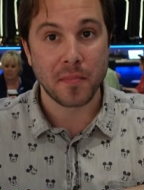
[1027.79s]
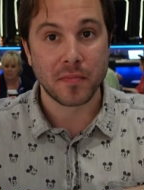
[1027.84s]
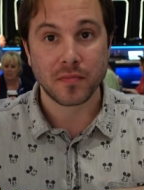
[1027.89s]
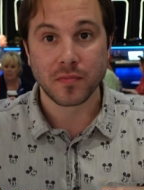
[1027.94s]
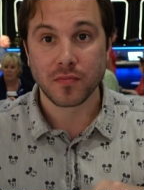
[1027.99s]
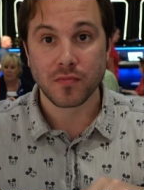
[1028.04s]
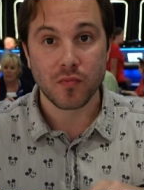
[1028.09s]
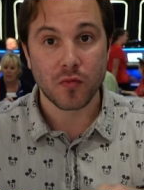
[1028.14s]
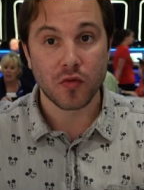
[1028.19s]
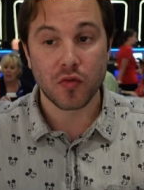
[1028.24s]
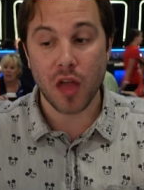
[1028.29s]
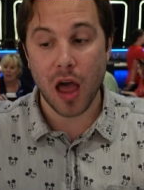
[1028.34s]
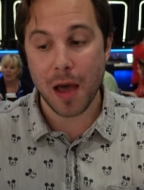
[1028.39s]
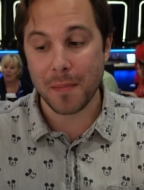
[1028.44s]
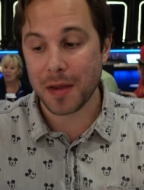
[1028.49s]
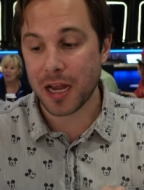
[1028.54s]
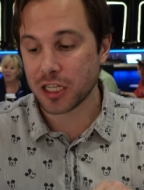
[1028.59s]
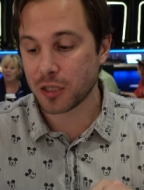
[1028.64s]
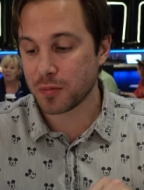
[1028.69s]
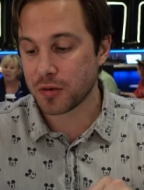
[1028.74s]
Oh, wow. Not
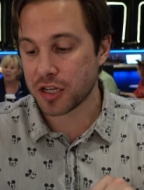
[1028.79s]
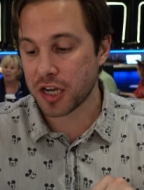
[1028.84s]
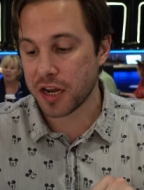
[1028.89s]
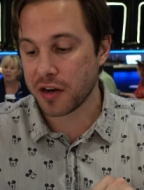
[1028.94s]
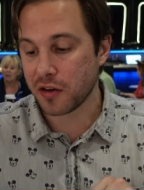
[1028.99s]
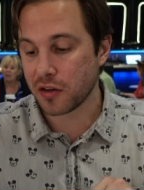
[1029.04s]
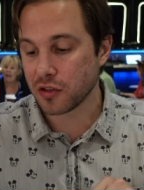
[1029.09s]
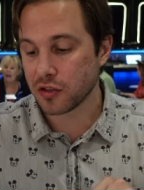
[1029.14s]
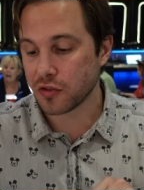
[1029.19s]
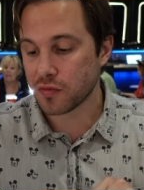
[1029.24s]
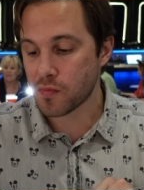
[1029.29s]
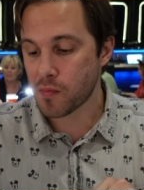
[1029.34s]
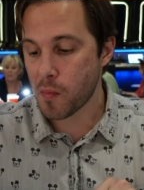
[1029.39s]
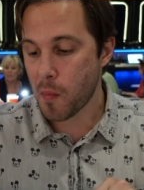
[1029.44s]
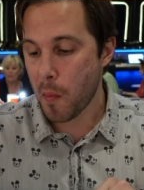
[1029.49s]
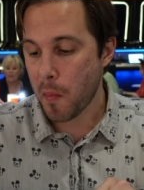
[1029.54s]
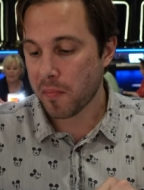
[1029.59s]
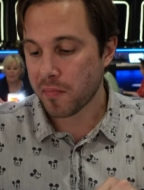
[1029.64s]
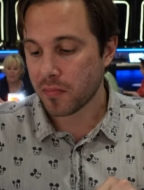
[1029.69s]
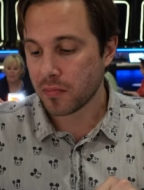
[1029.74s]
mashed potatoes. That's a very
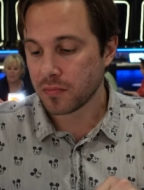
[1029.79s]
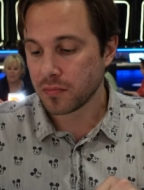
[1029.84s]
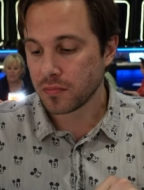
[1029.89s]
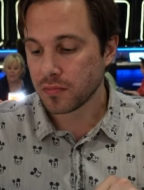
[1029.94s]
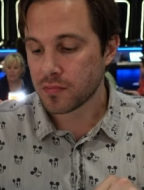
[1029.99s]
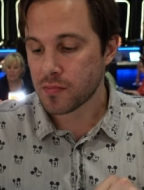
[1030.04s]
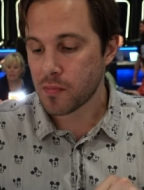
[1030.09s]
J